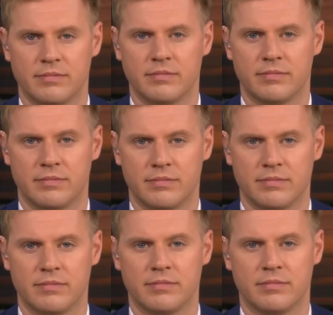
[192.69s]

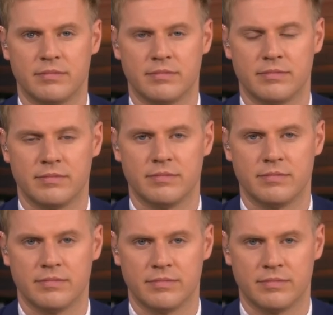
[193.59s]

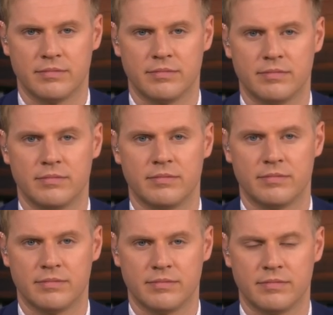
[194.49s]

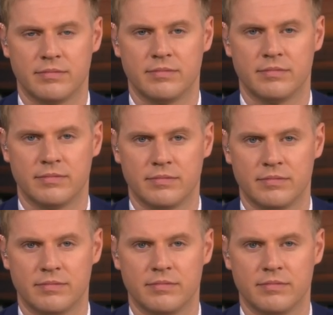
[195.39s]
No words are spoken by the person on screen.